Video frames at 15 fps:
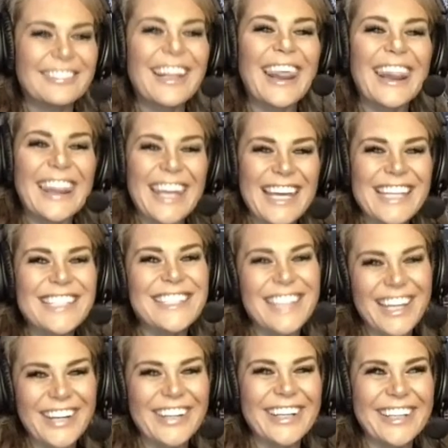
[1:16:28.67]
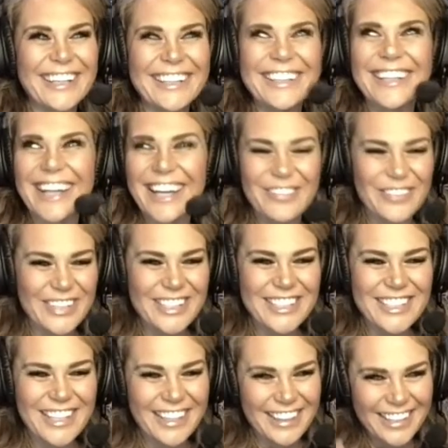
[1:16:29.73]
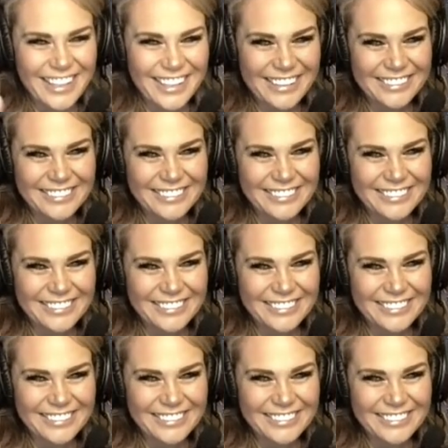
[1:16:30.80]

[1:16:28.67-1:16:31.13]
thanks, Eric. I appreciate that.